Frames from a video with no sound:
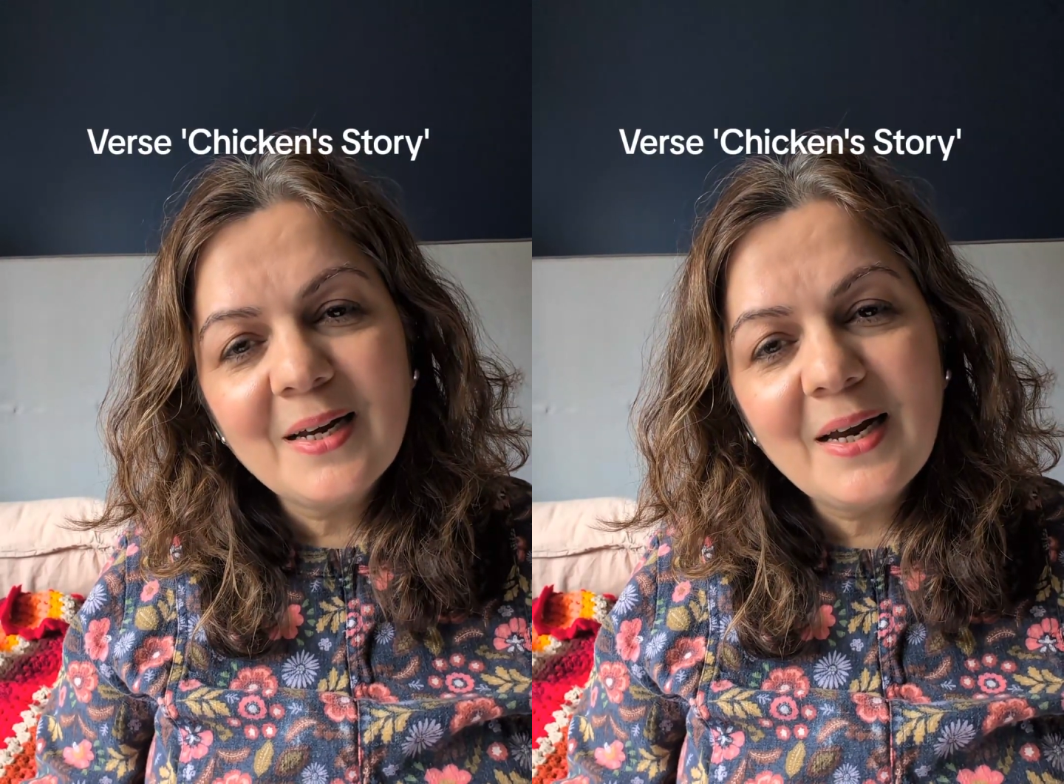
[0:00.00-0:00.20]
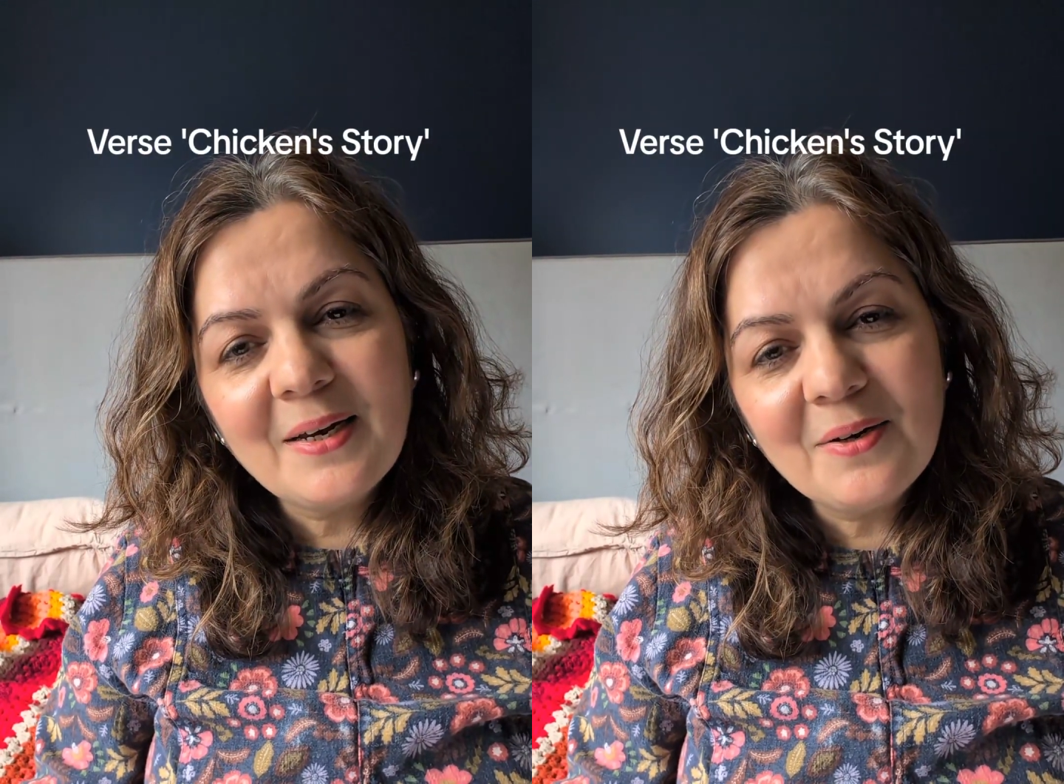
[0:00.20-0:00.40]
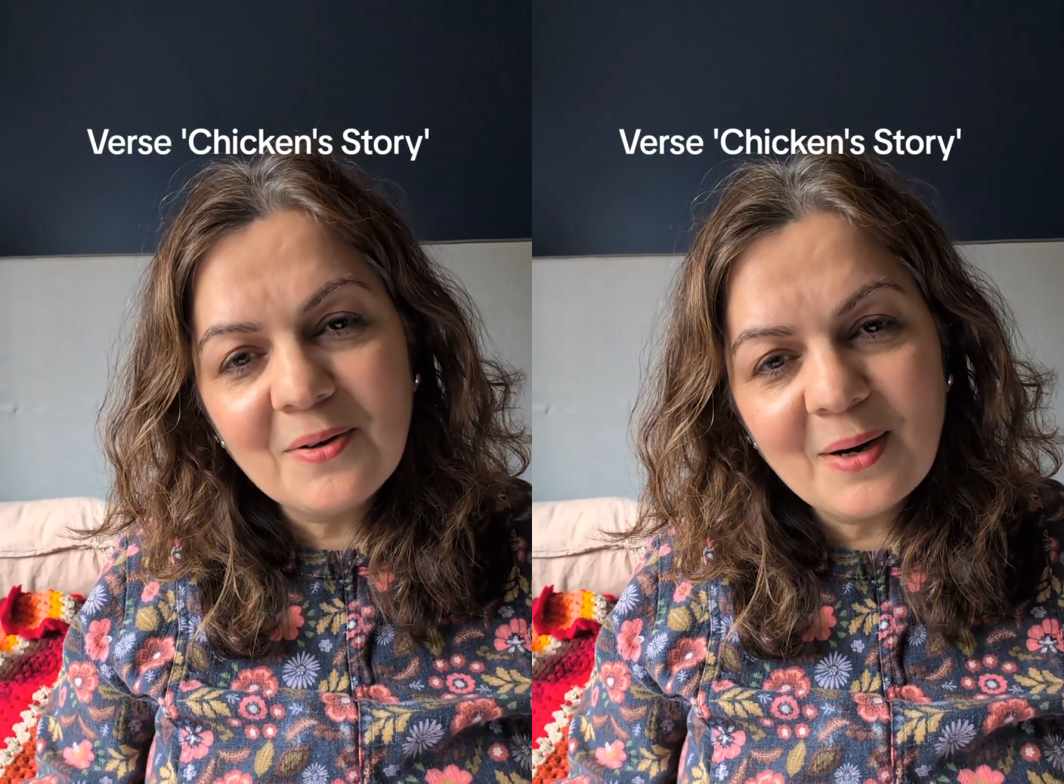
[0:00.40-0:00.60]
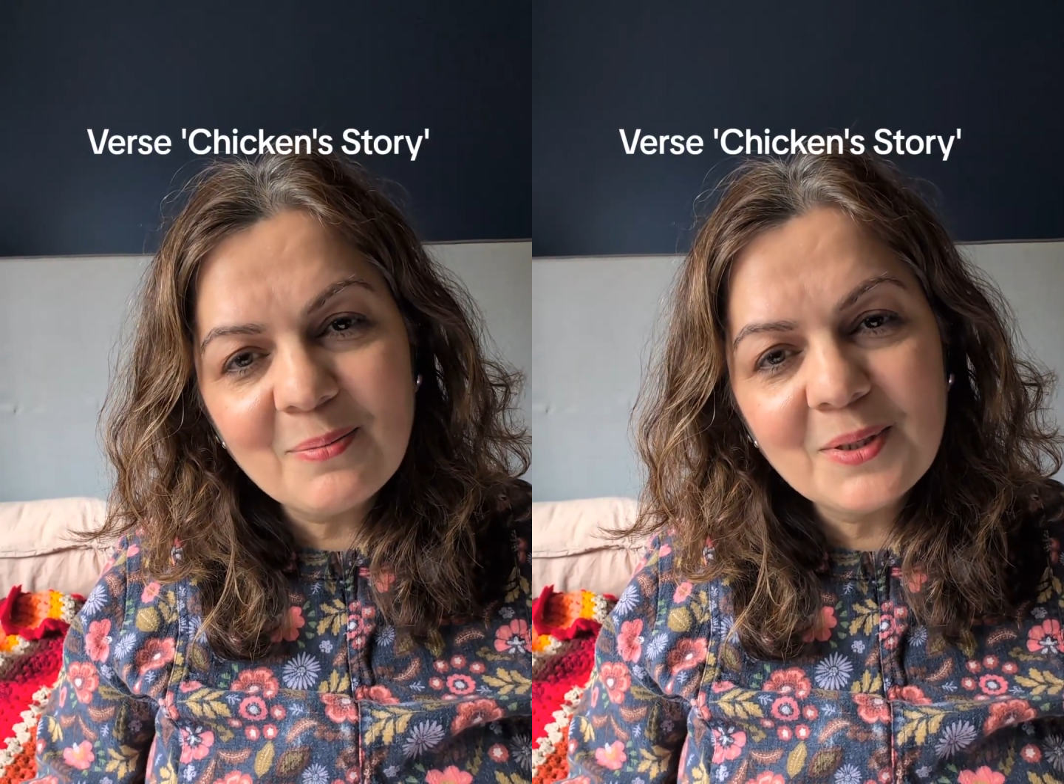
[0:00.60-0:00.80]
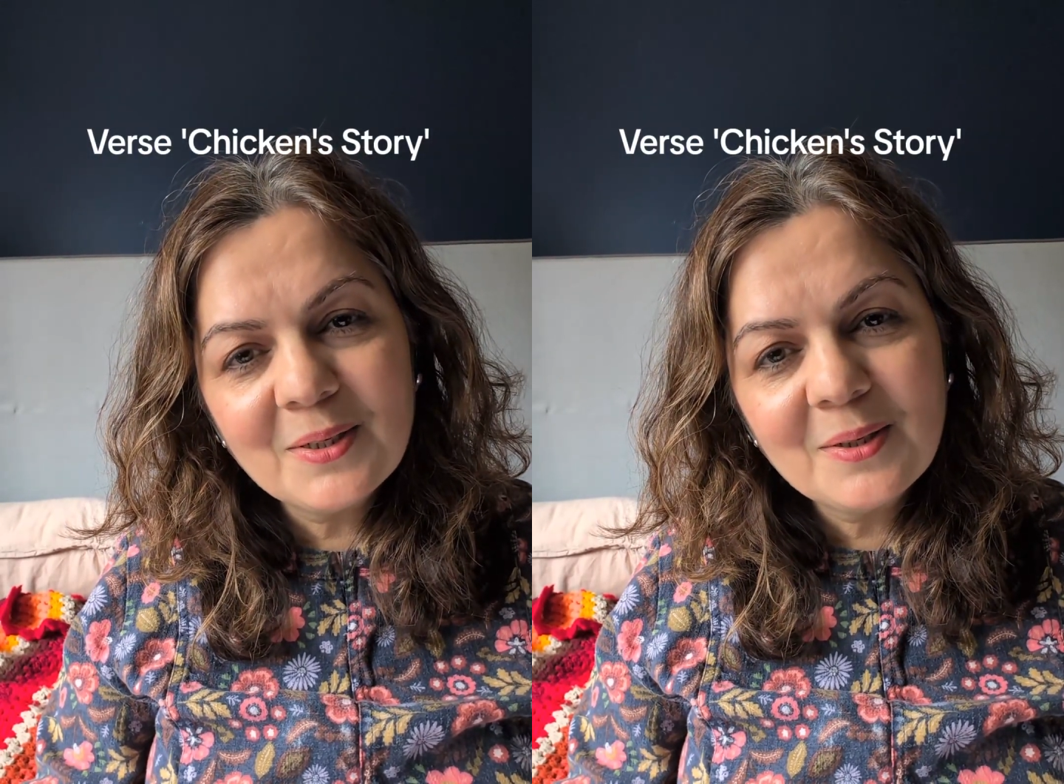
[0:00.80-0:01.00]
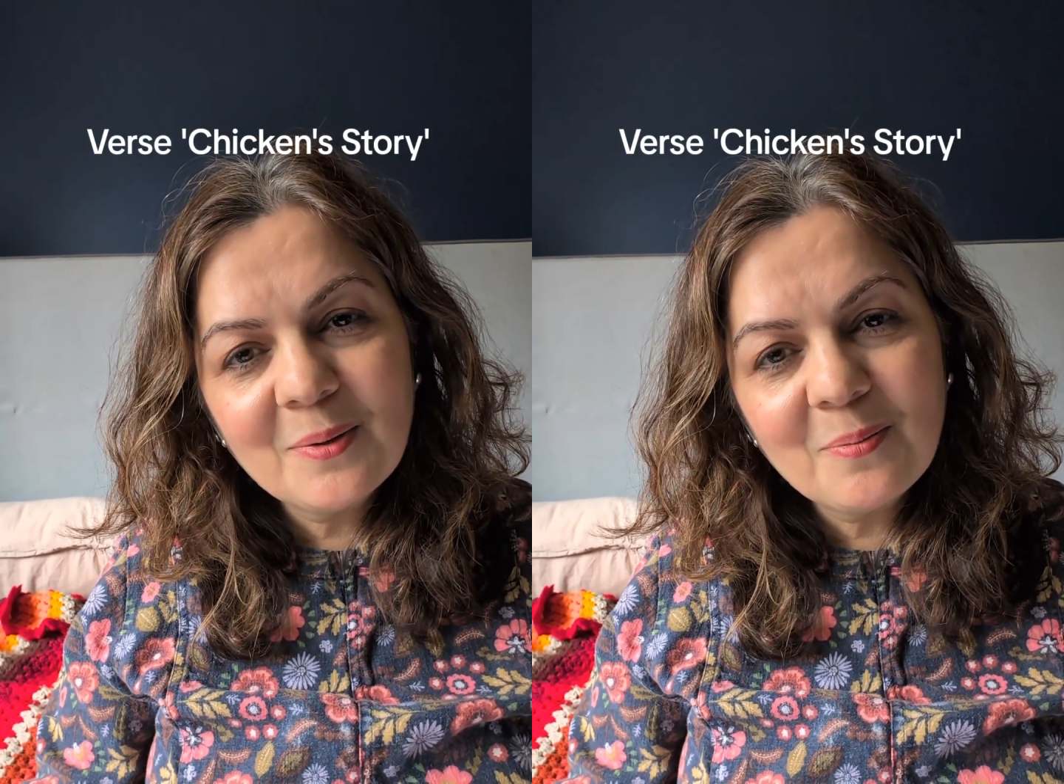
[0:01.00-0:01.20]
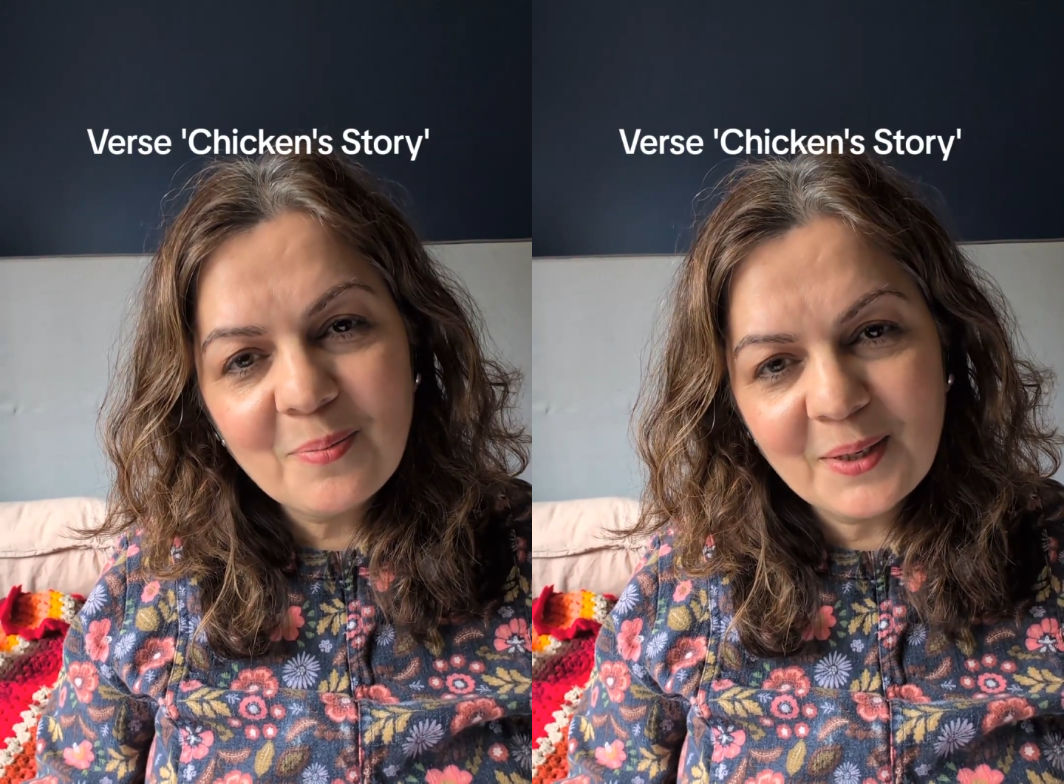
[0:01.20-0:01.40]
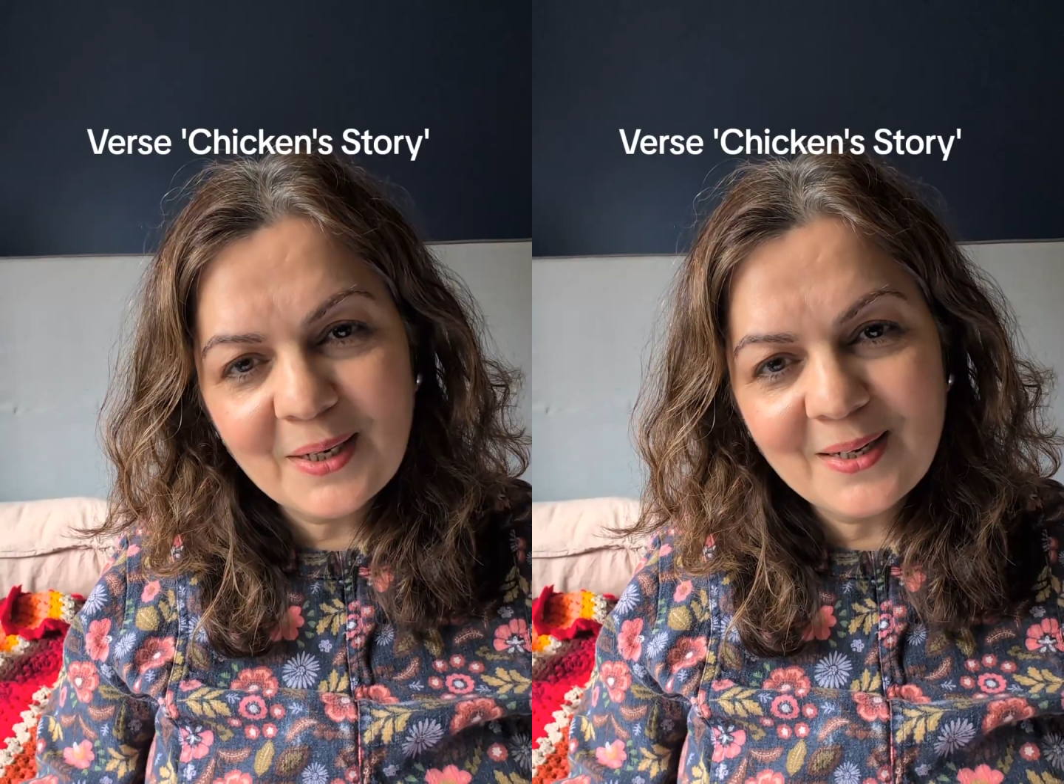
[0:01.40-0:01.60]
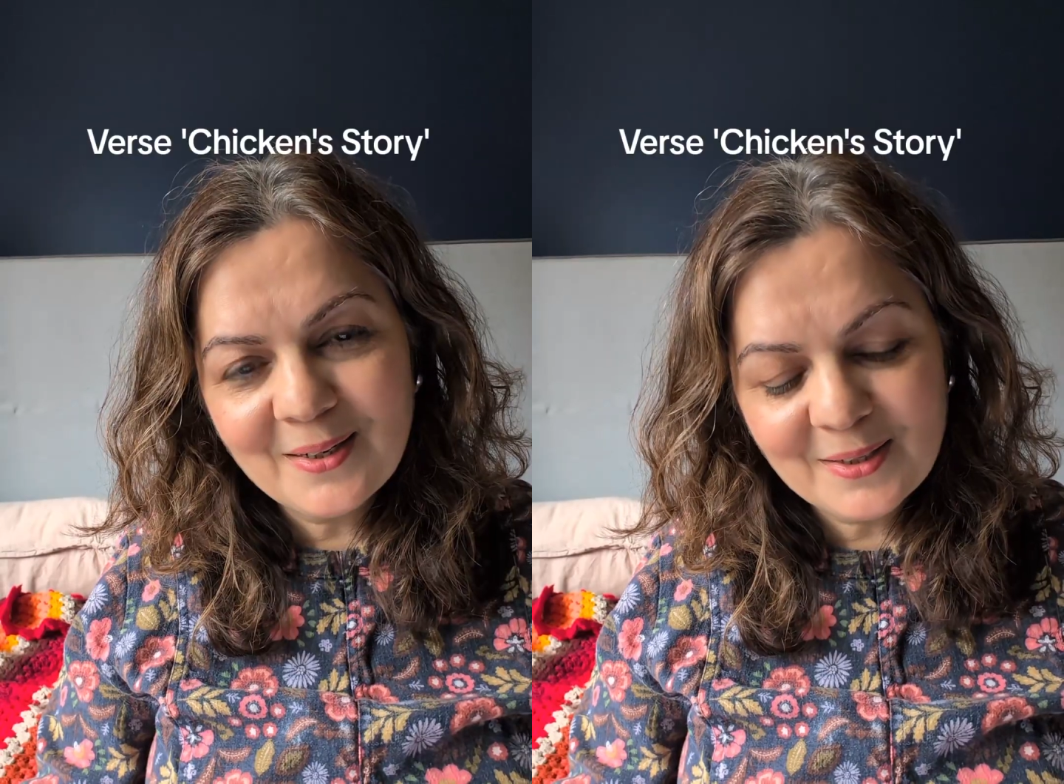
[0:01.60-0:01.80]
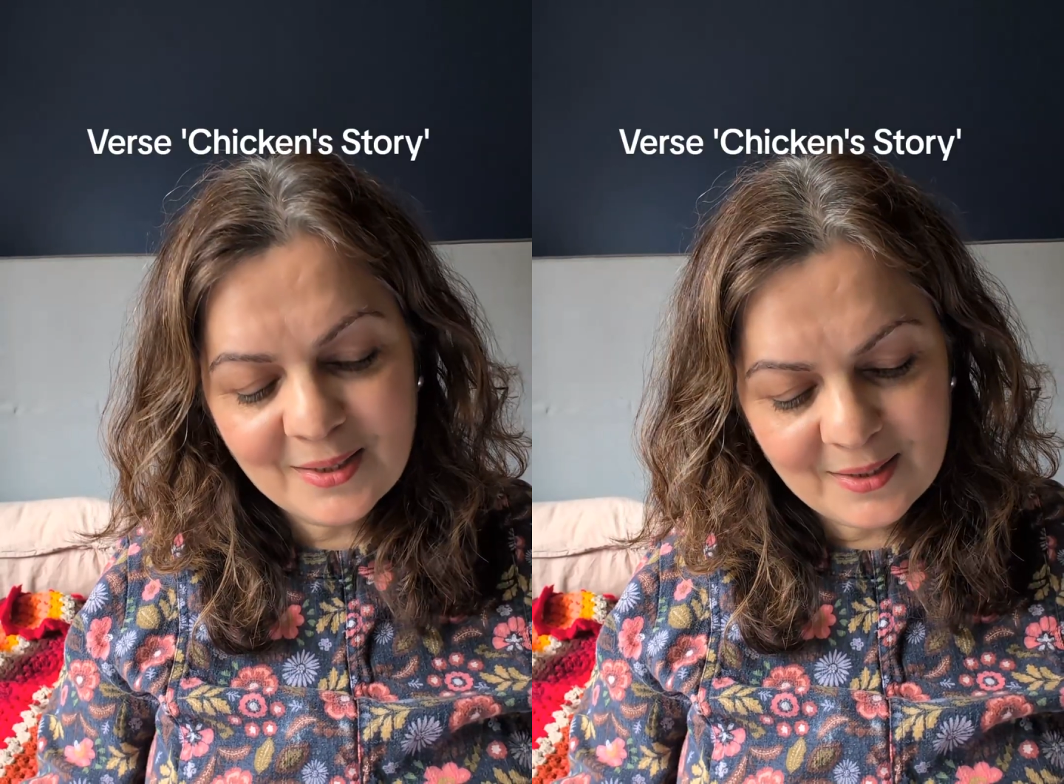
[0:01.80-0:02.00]
in dreamt
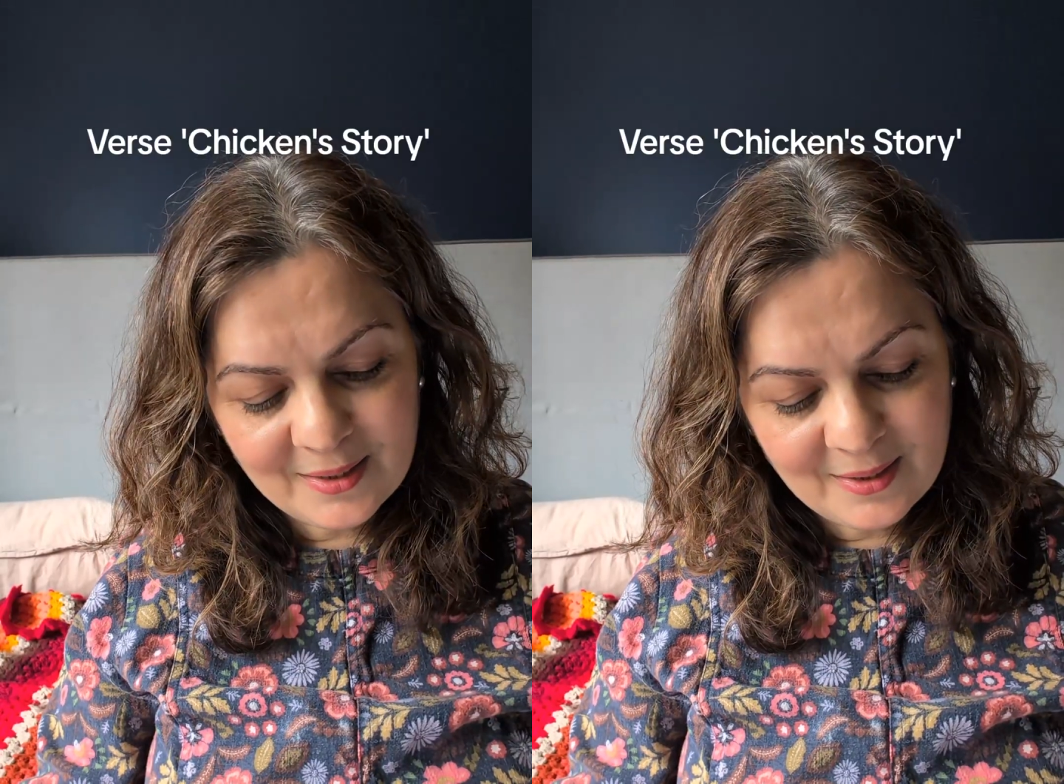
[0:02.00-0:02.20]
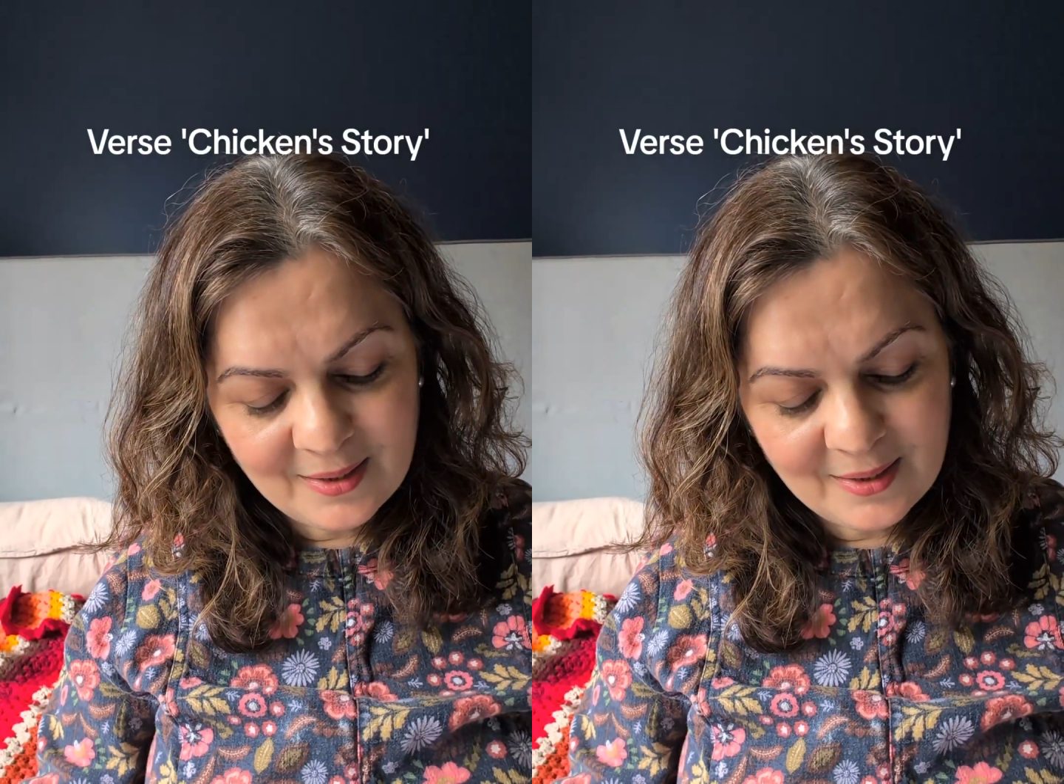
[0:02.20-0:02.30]
pinnacles?